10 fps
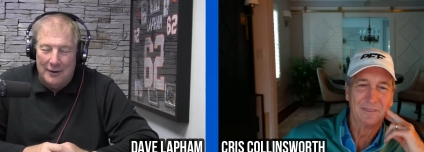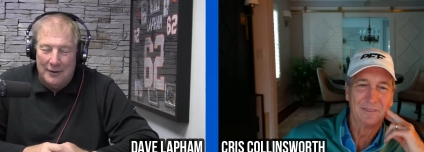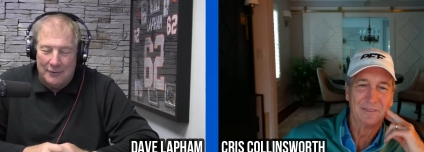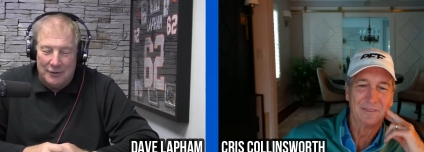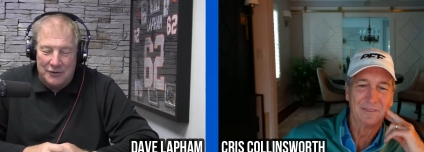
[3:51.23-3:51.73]

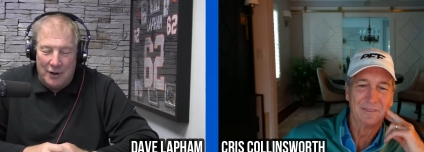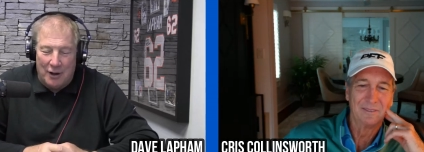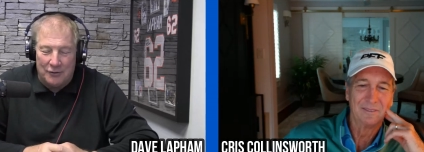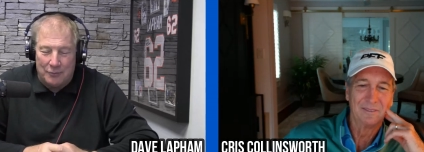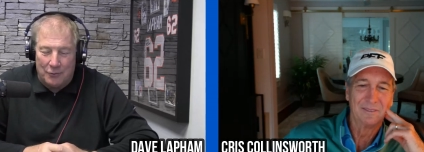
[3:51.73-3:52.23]
Speaker 1: Cris
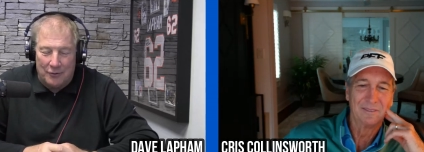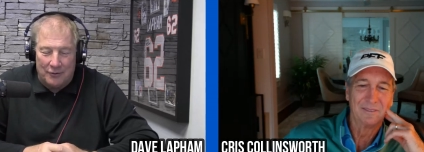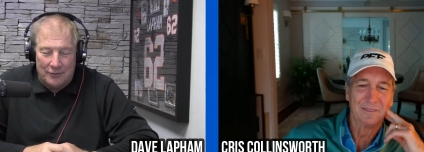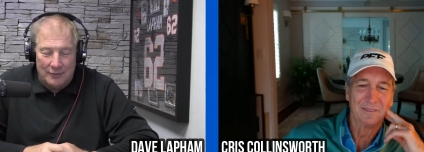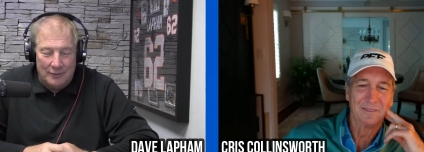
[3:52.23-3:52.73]
Collinsworth
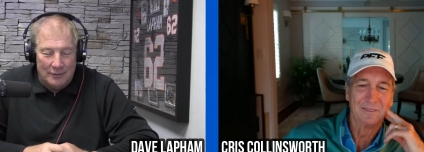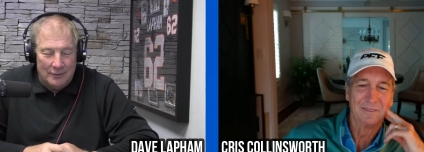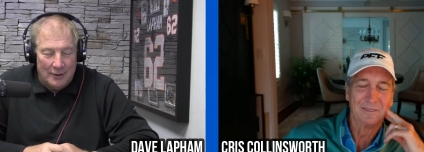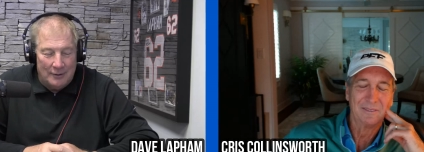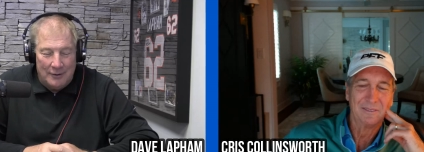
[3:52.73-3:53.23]

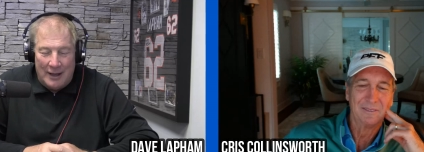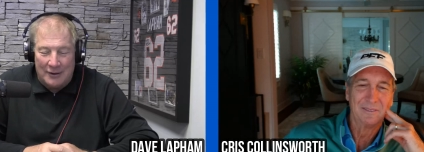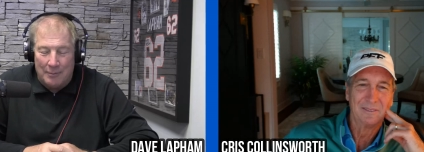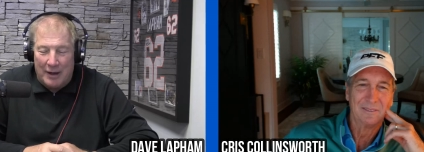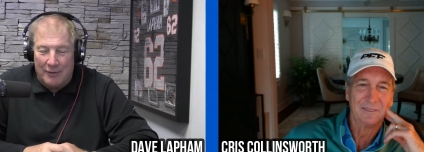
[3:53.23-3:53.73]
at the
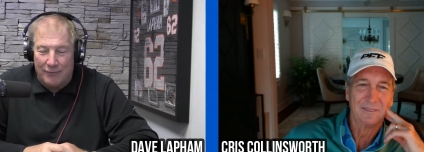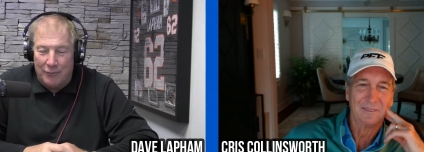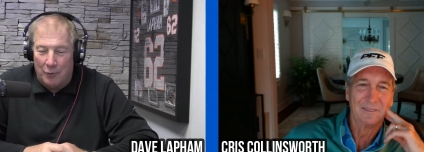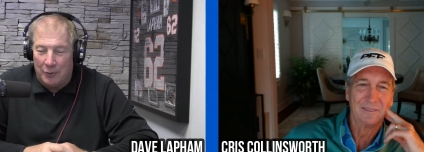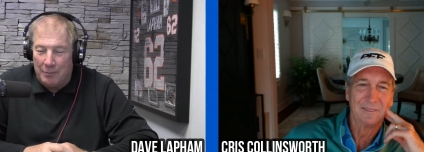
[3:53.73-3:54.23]
microphone
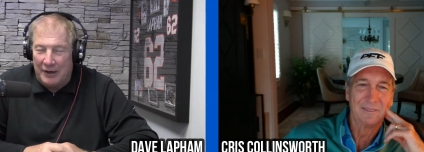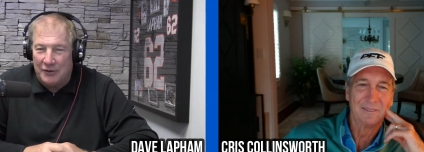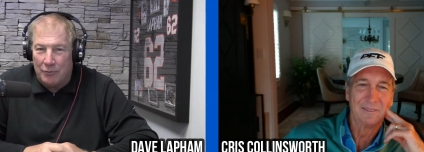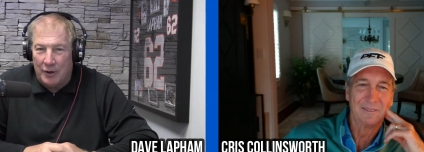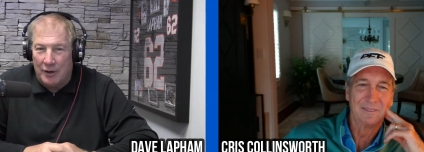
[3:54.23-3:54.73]
with Mike
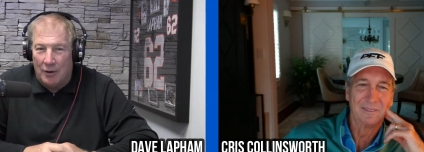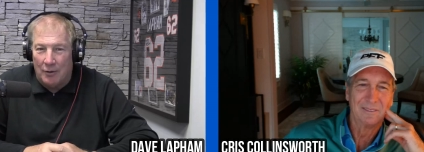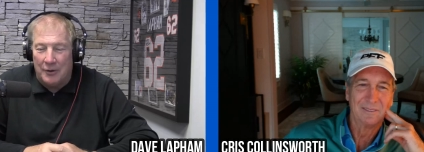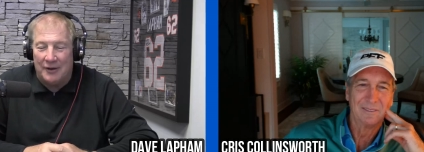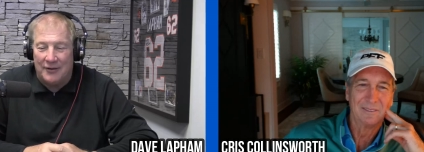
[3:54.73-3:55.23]
Tirico. What
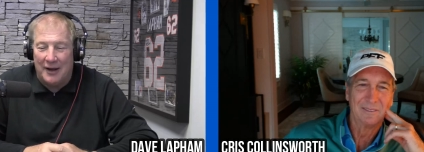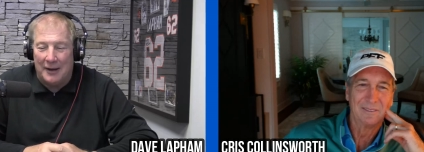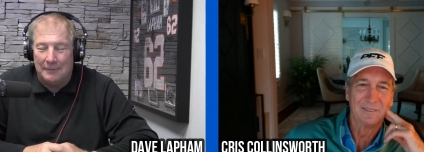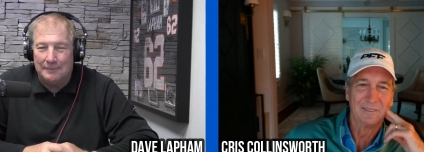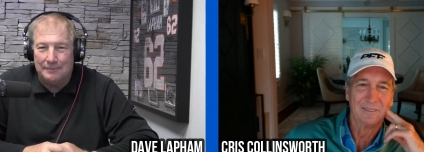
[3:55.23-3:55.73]
do you think?
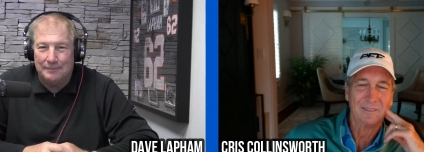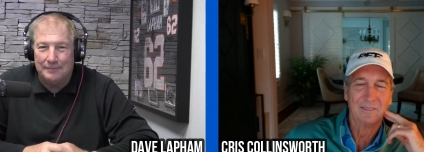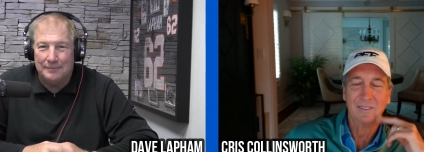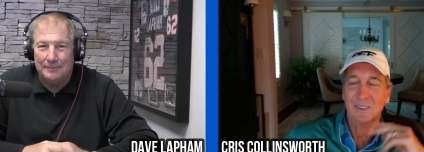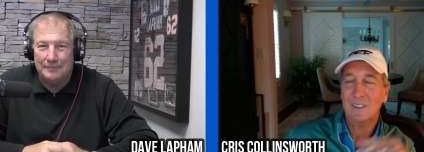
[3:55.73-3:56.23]

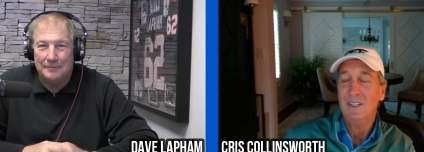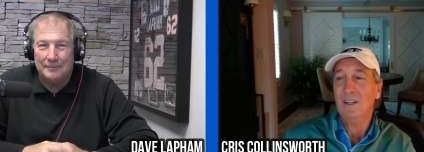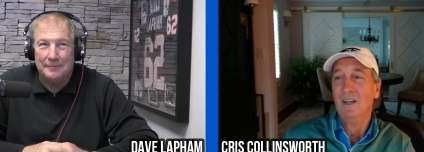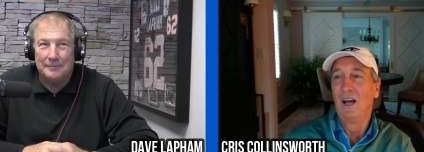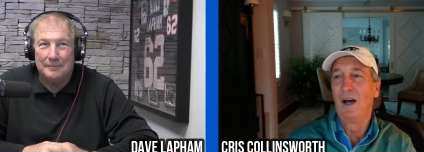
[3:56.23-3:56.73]

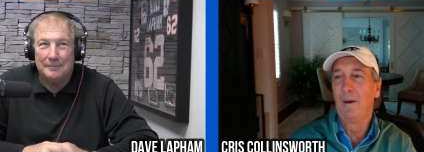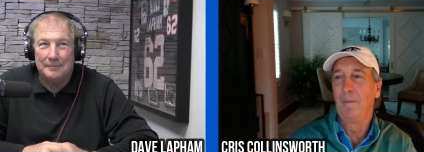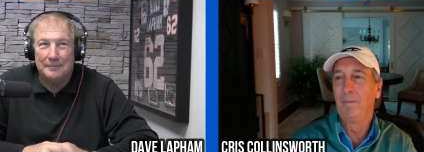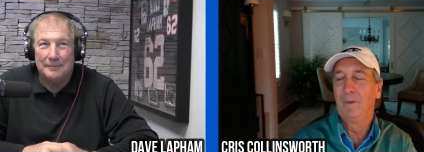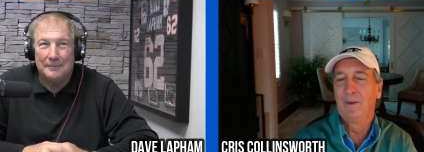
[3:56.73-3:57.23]

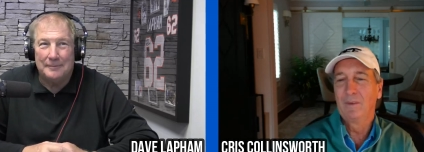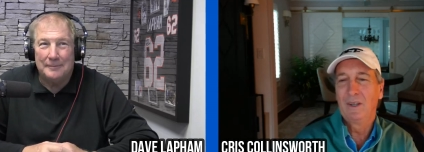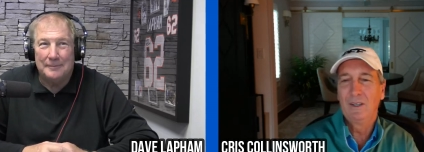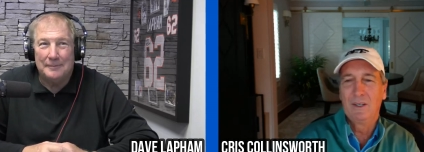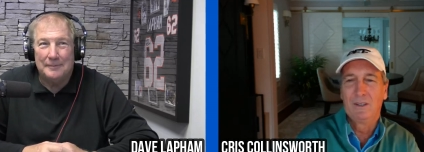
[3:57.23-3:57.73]
Speaker 2: Um,
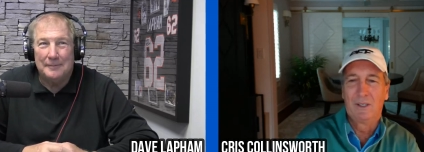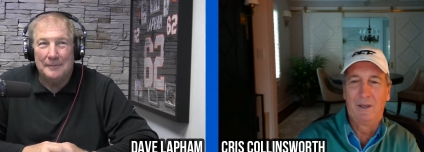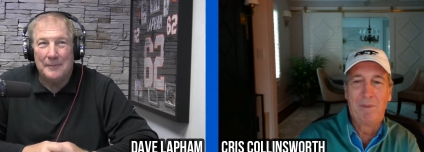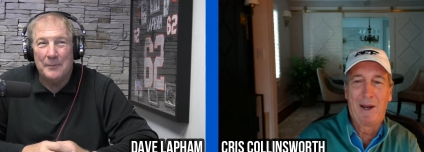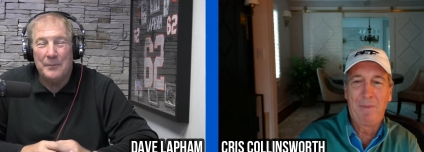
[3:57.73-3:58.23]
it, it,
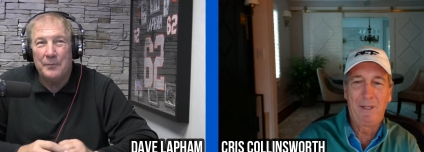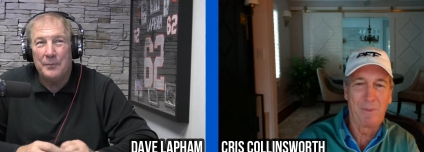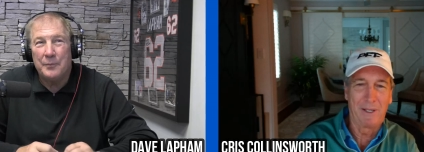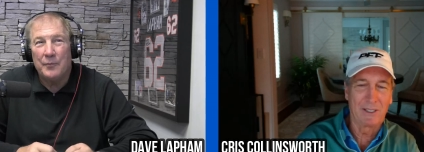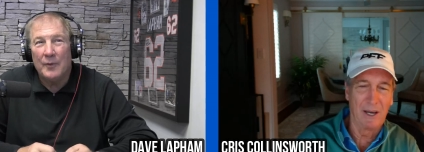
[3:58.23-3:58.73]
it, may be the
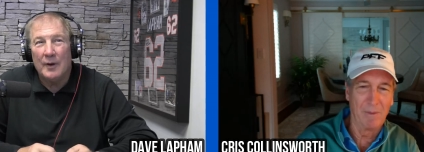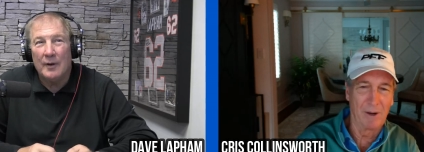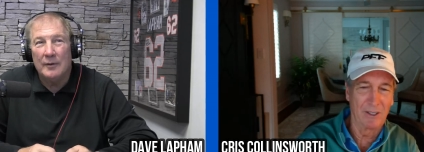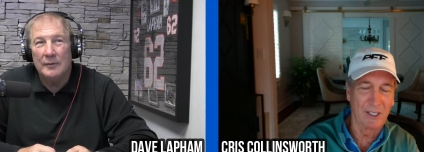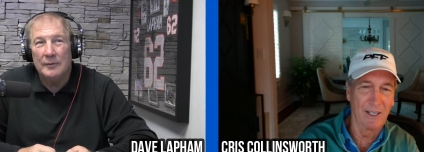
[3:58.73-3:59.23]
best game
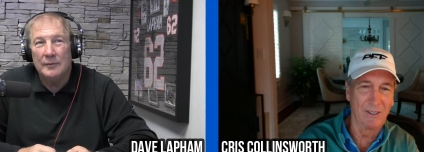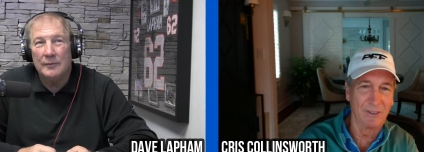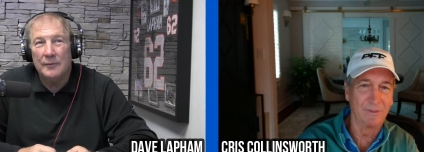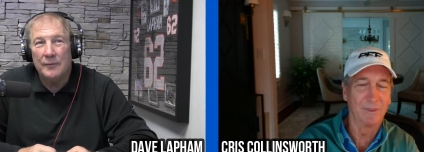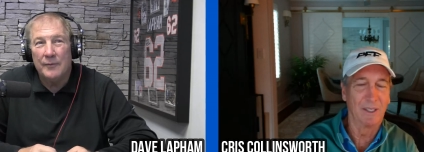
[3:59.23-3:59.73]
on our
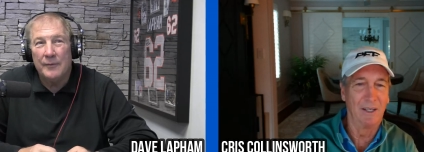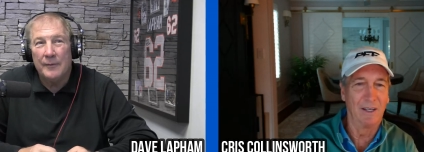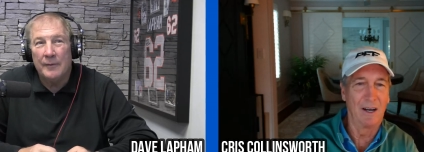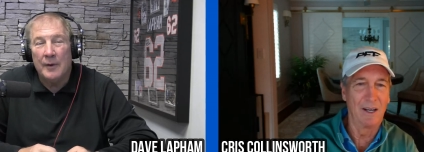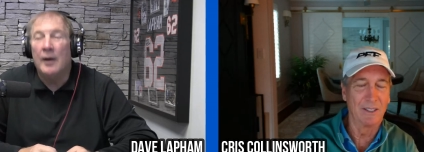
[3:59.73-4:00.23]
schedule, uh,
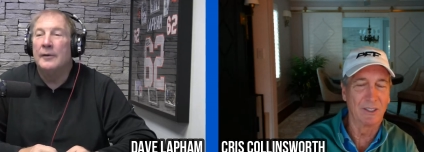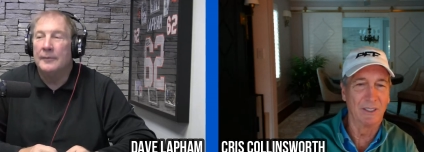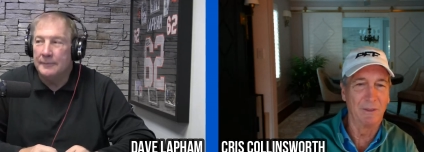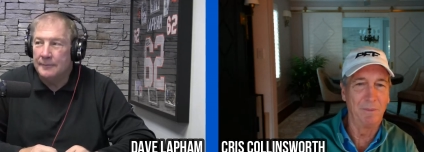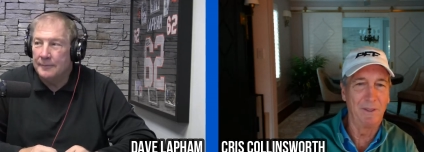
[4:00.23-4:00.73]

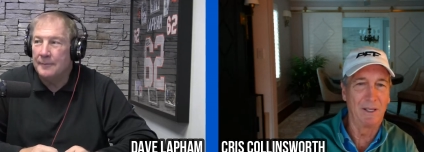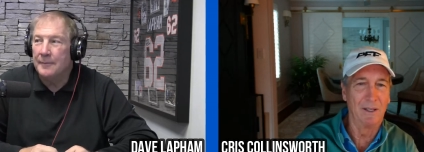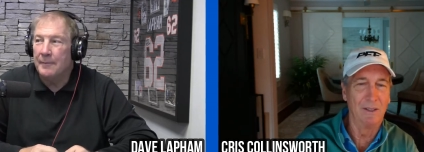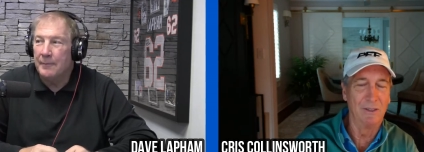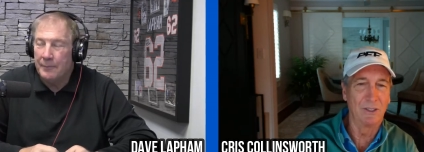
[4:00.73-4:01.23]
honestly,
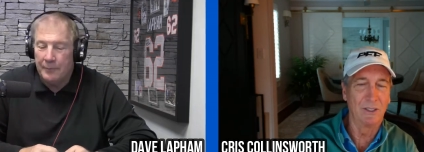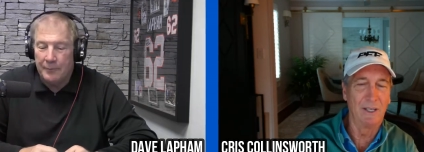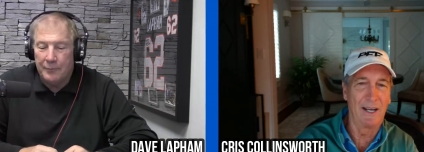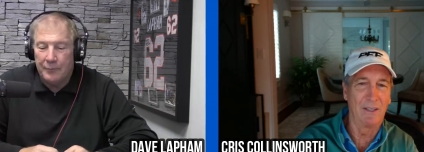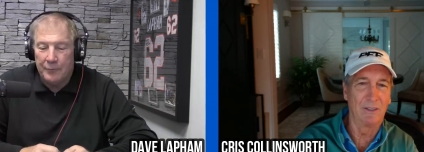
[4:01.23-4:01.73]
because
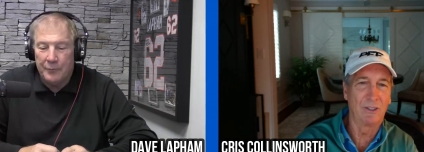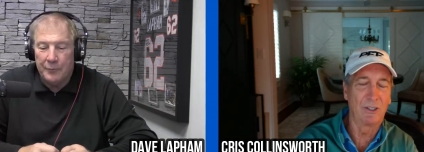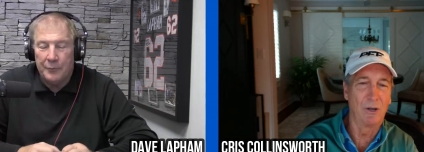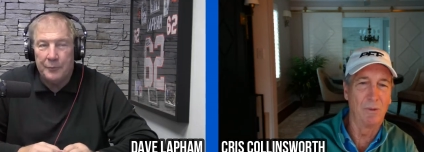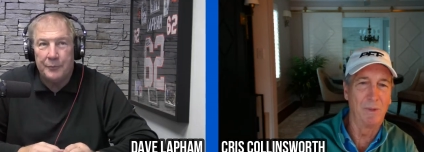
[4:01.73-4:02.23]
it has so